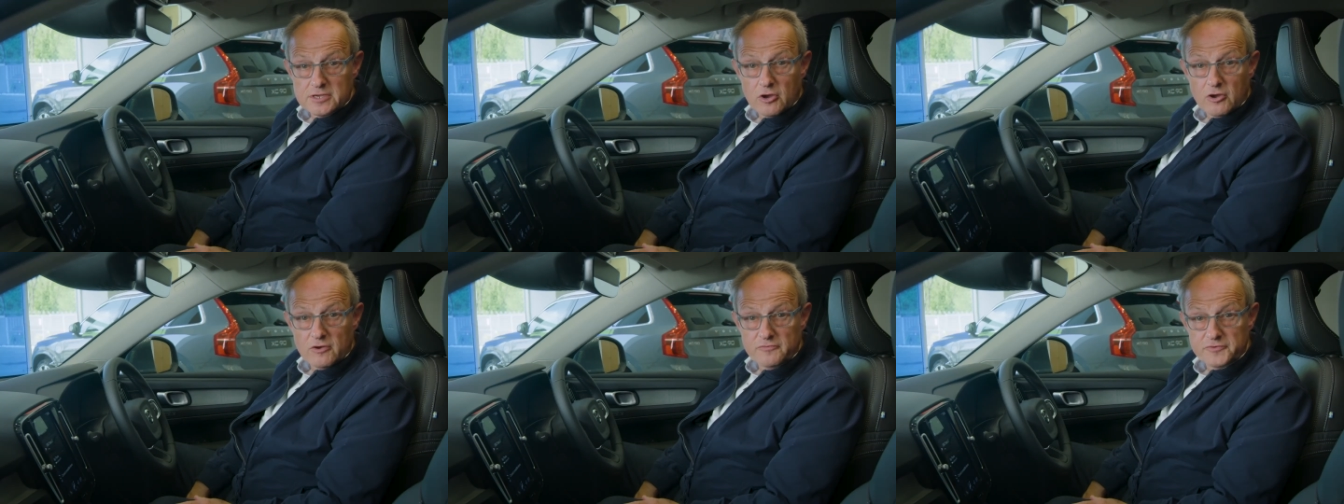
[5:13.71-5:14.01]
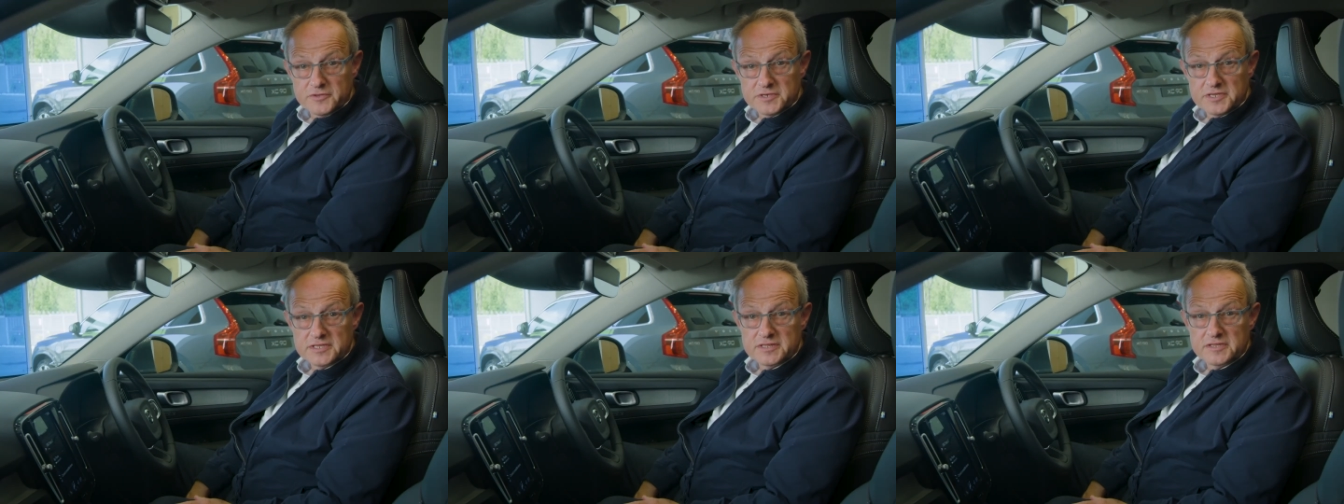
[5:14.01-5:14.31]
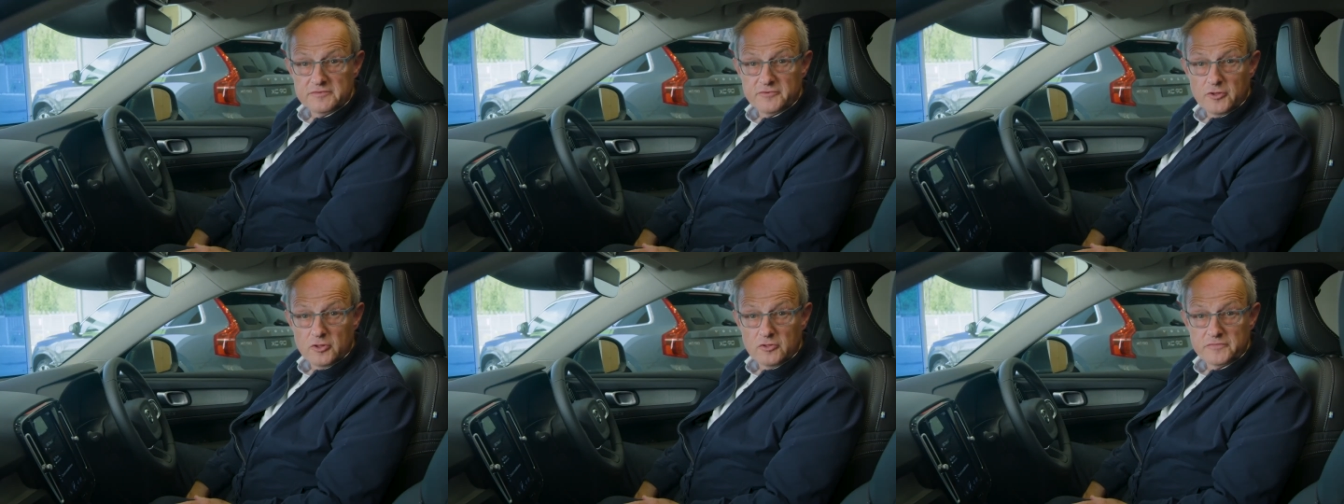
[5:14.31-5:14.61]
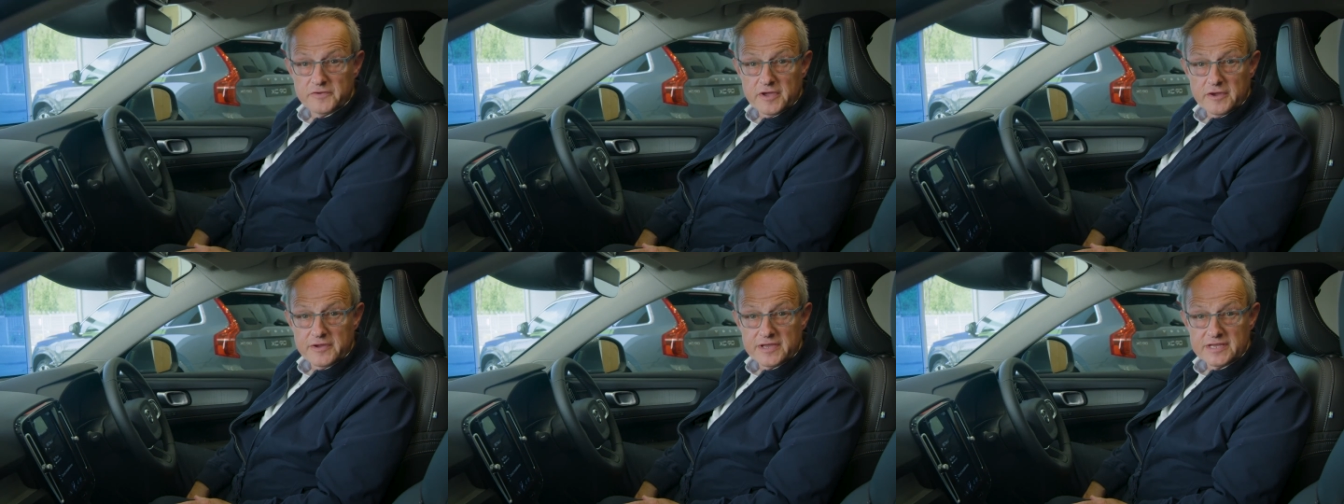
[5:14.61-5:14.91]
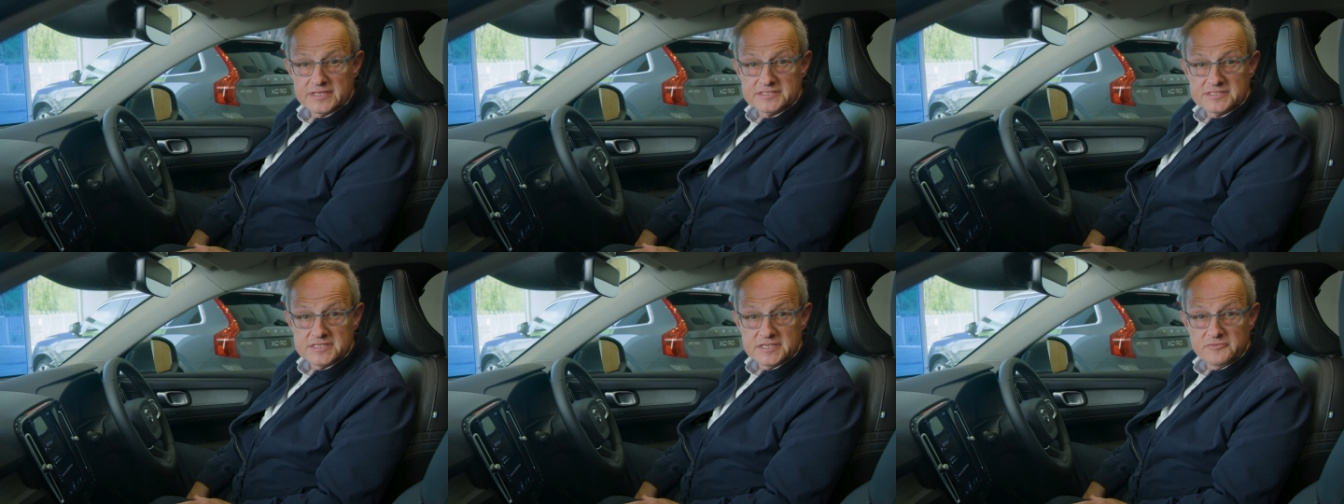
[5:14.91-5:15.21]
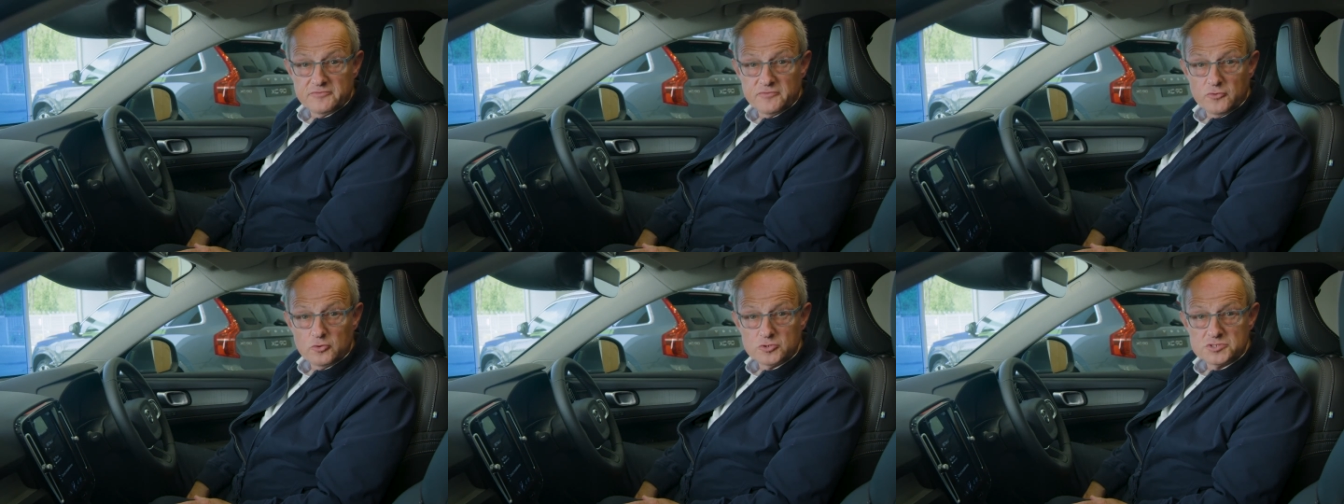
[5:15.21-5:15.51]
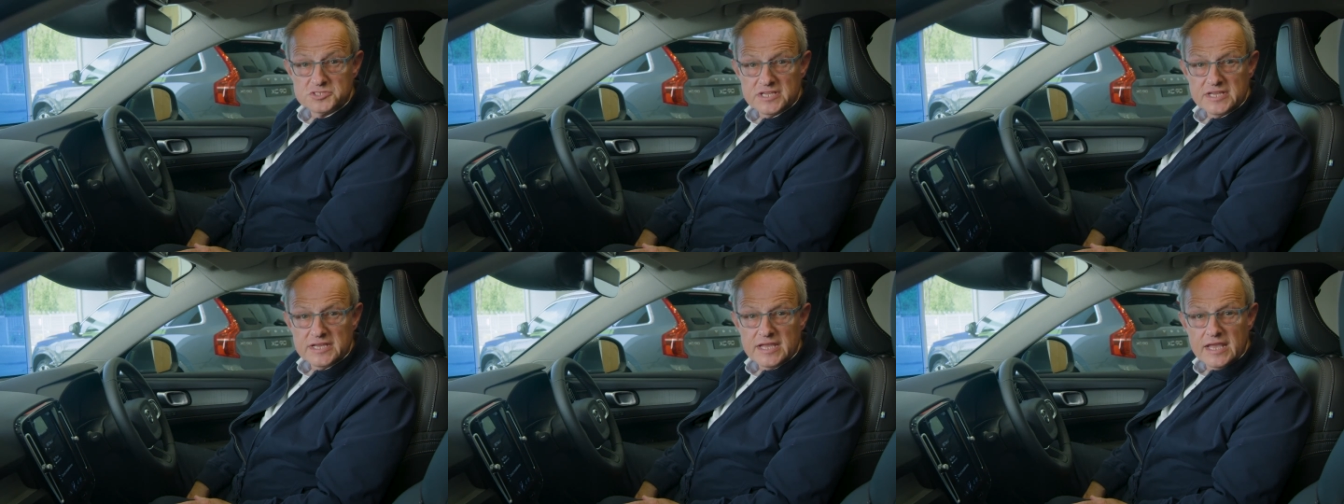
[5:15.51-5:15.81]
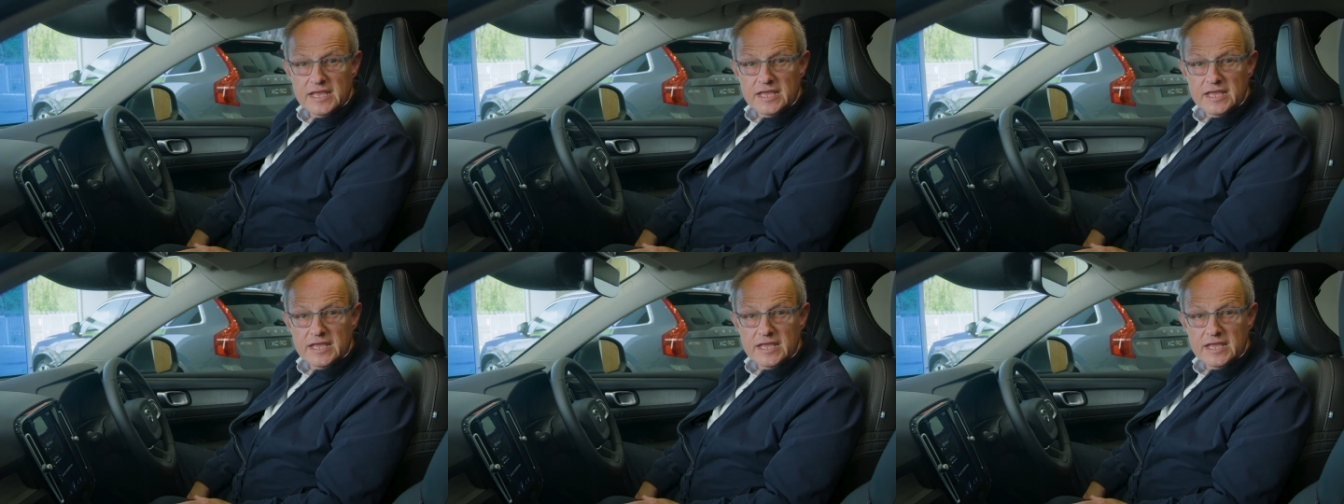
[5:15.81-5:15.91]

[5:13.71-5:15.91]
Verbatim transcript: offered in the Volvo XC40